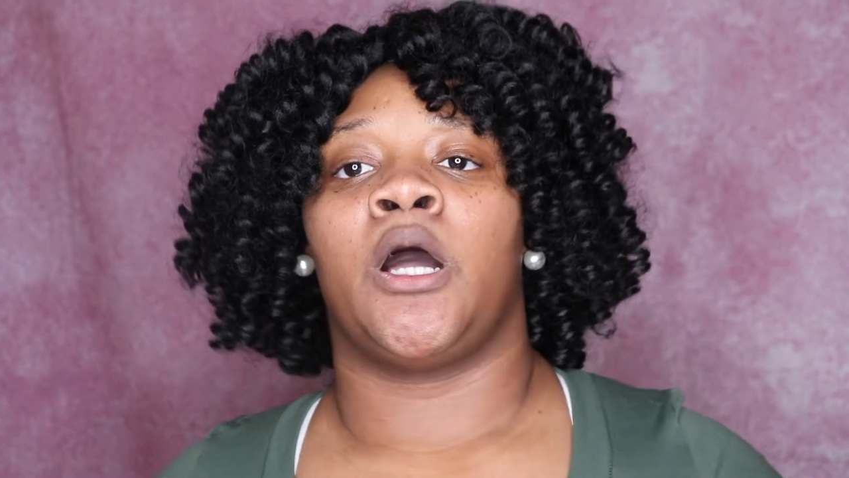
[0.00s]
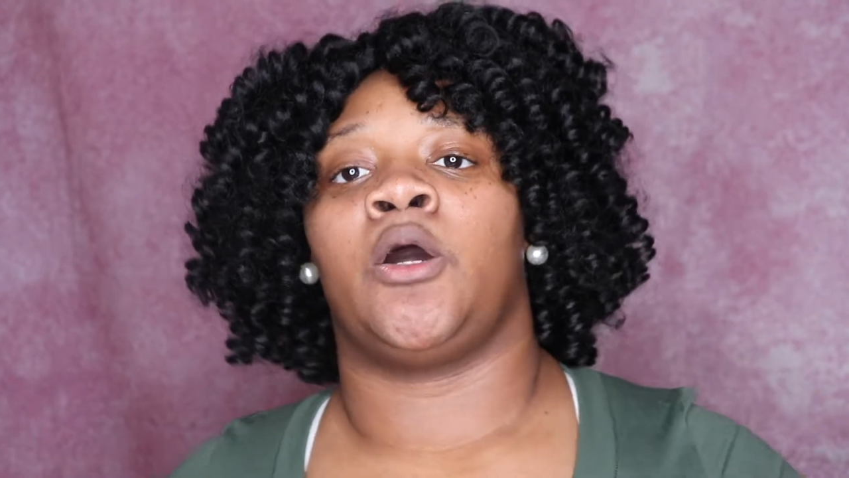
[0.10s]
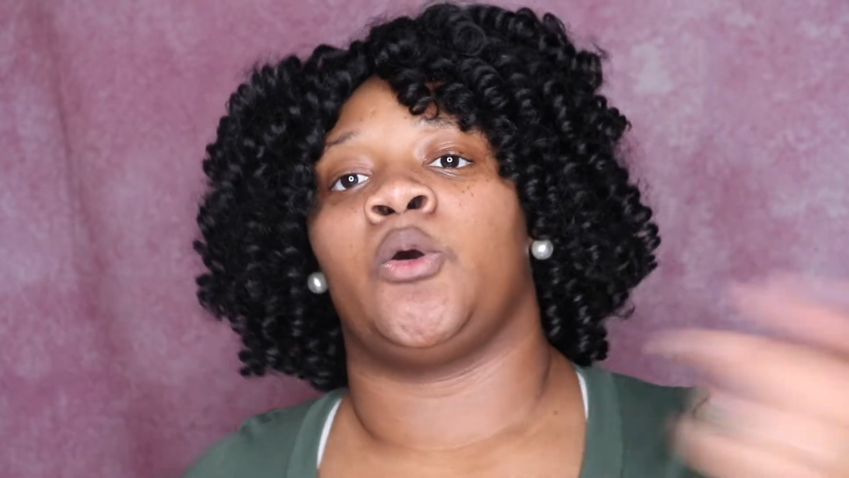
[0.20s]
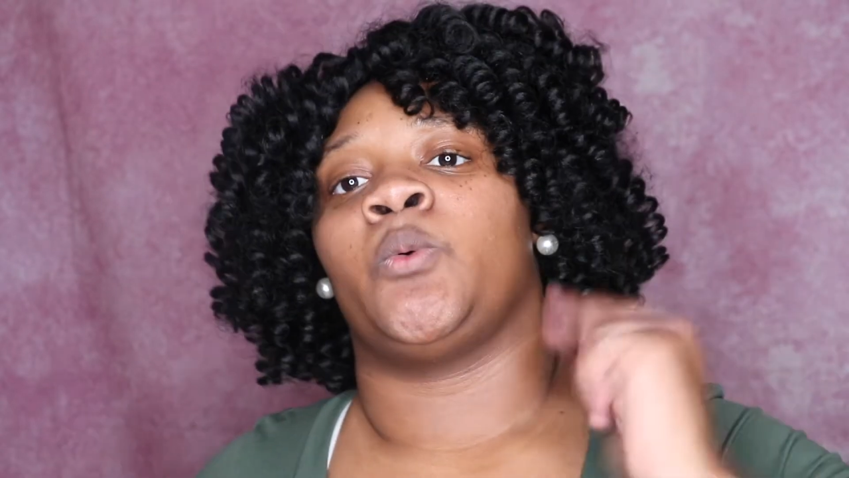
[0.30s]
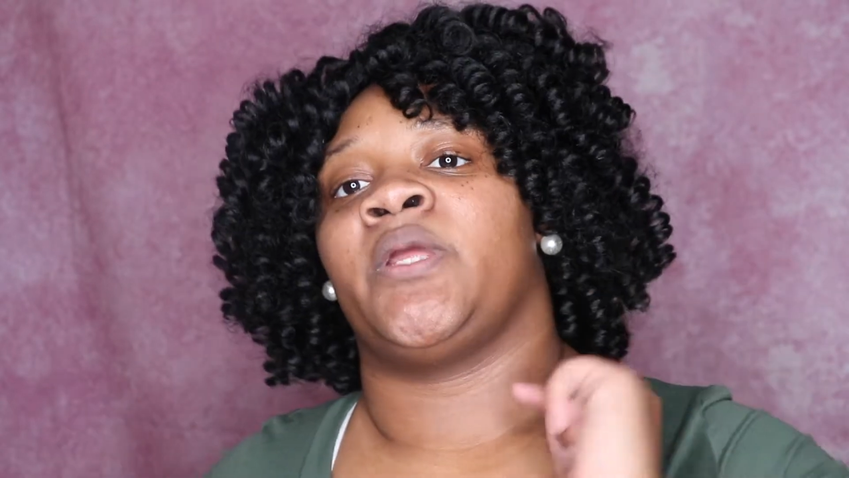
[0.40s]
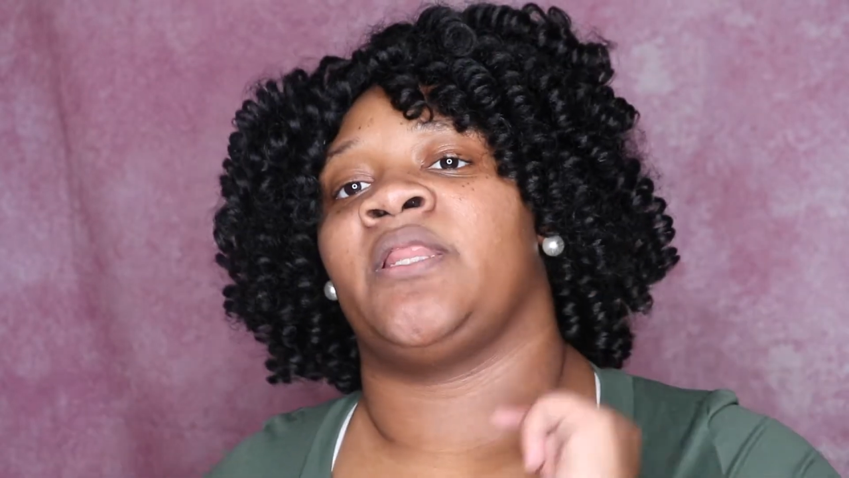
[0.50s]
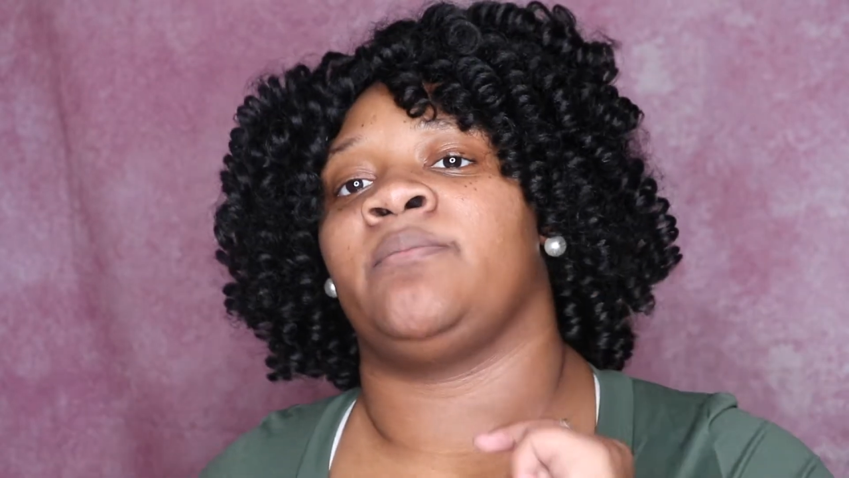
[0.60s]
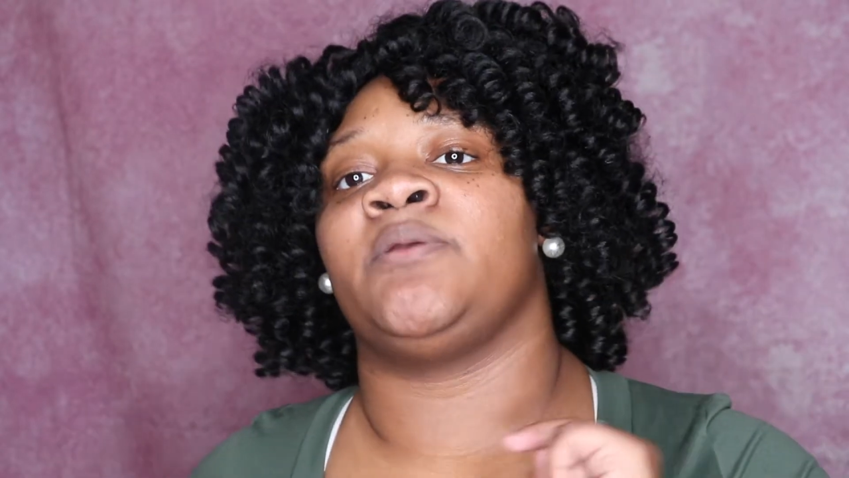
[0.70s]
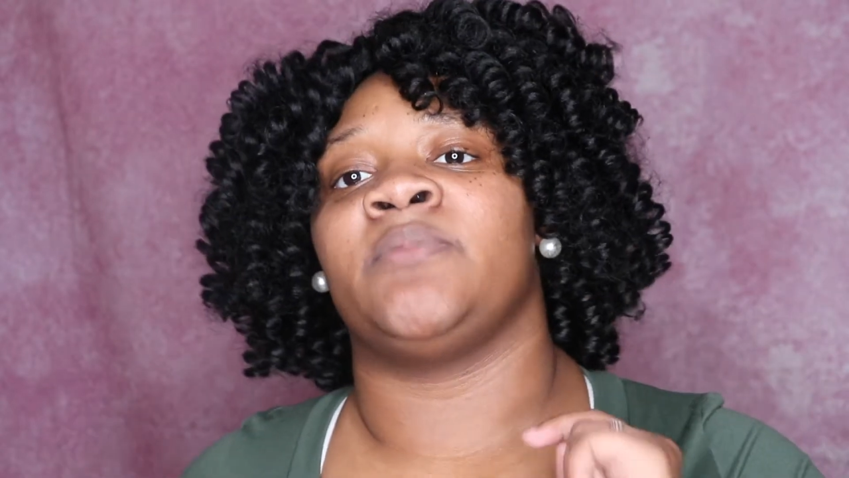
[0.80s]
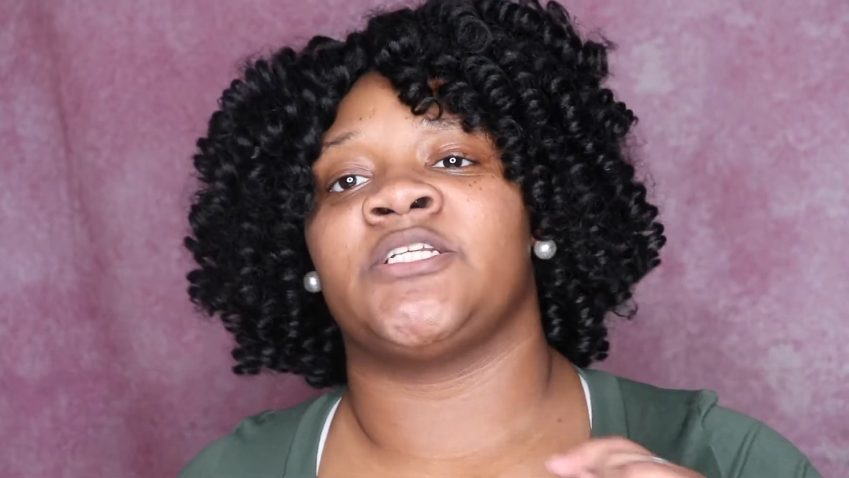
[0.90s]
Oh, and let
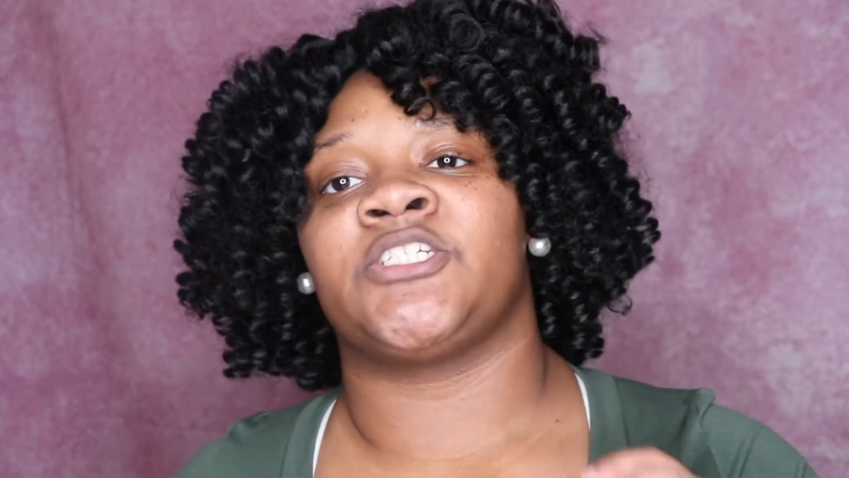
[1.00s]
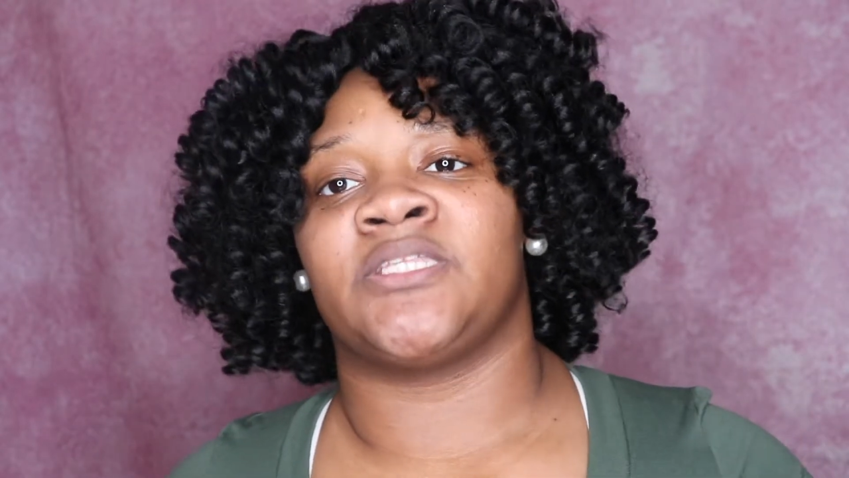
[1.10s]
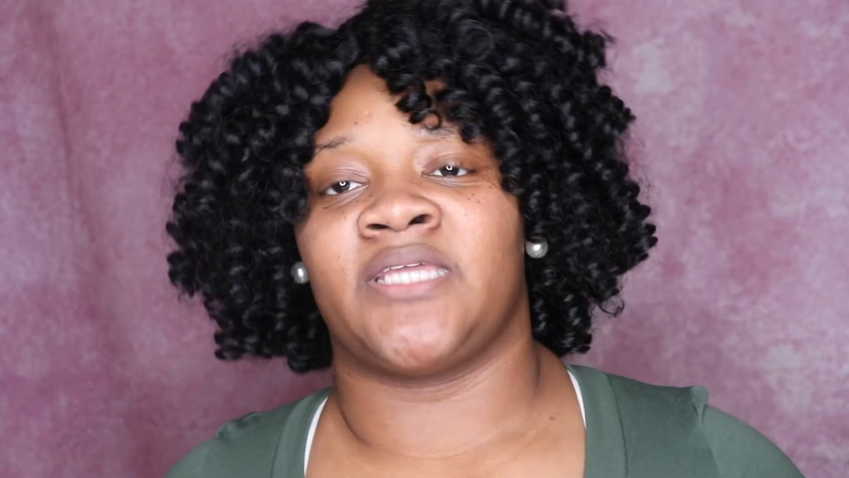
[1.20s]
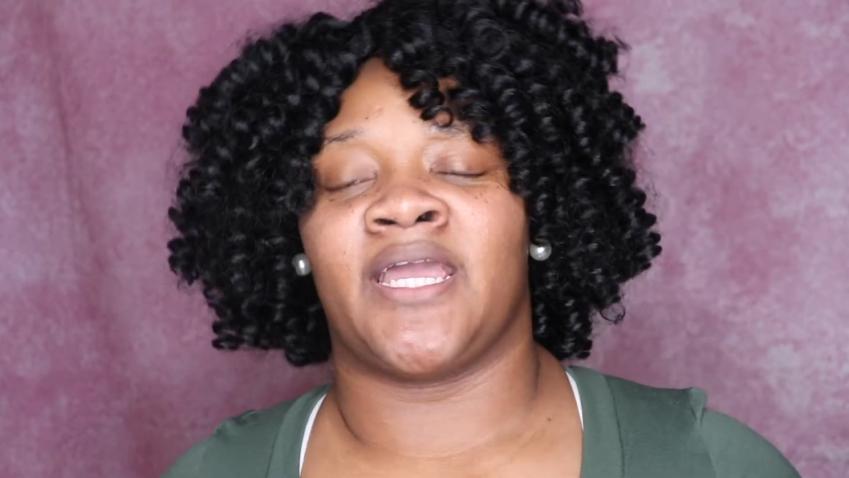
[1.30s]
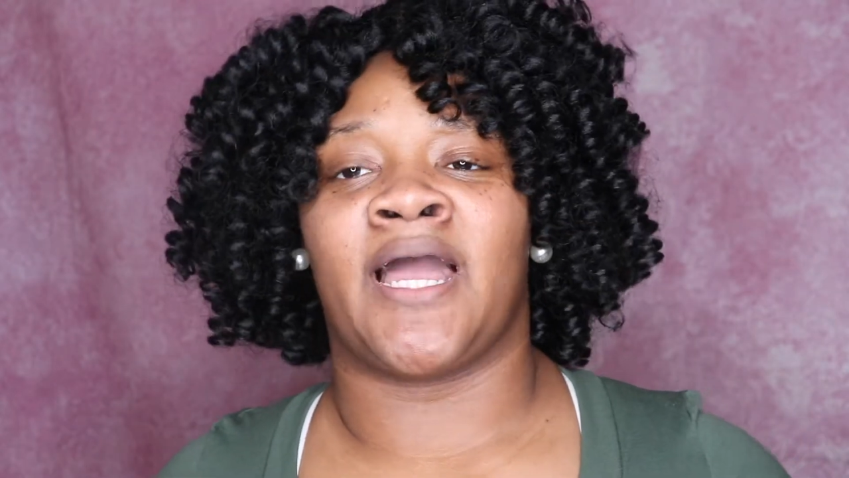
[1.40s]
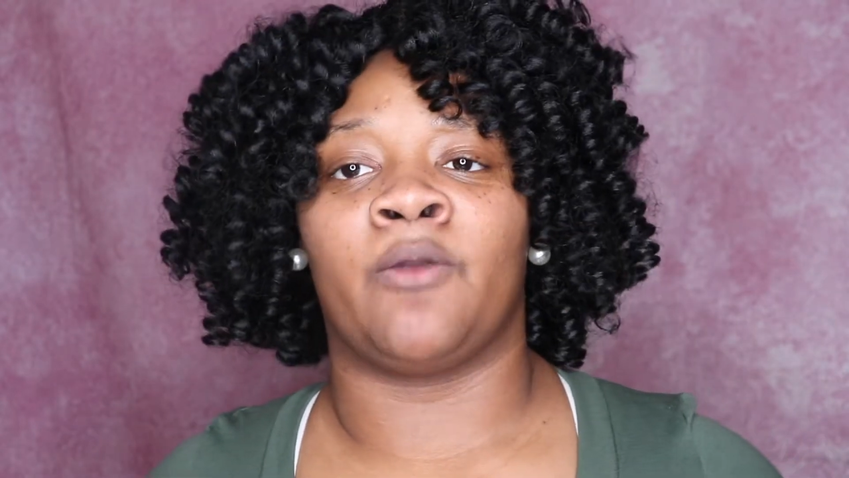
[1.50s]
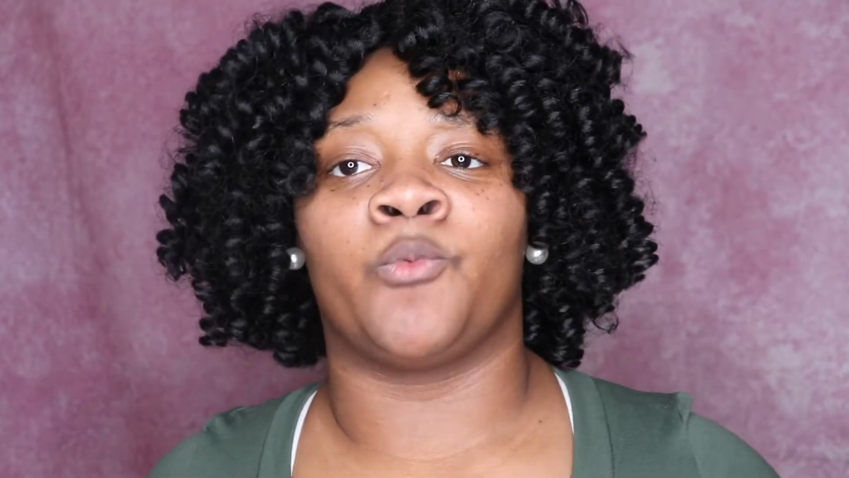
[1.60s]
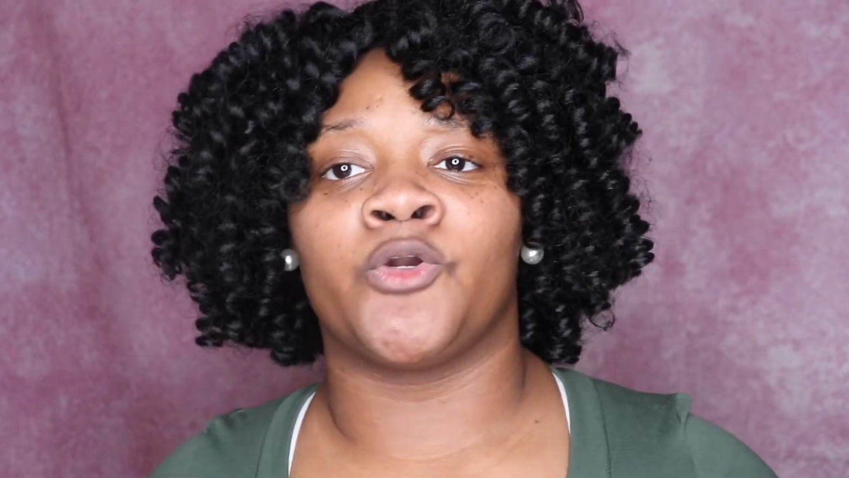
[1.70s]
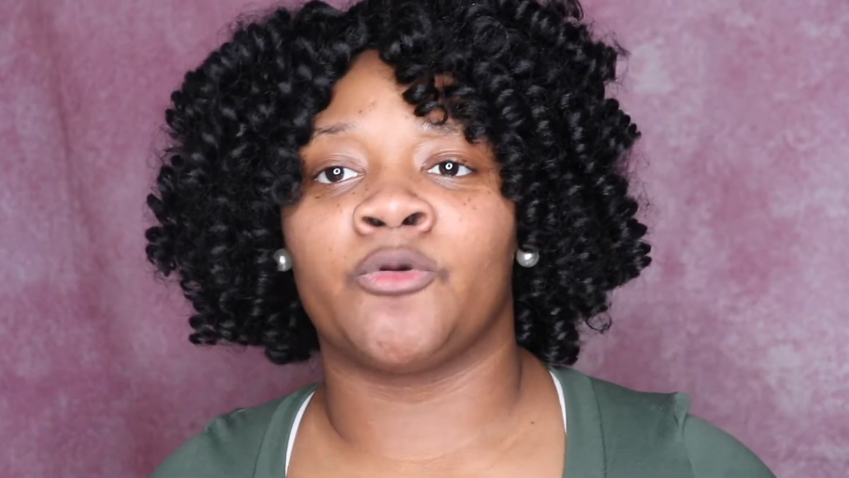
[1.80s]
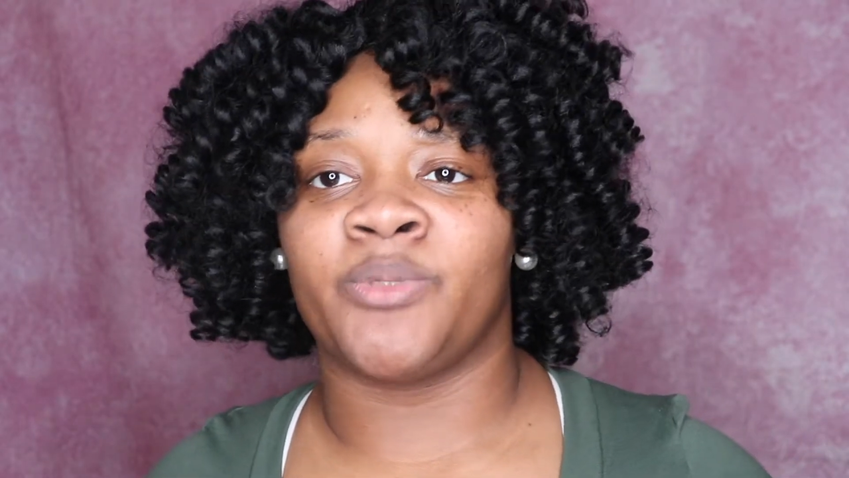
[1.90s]
me mention that I will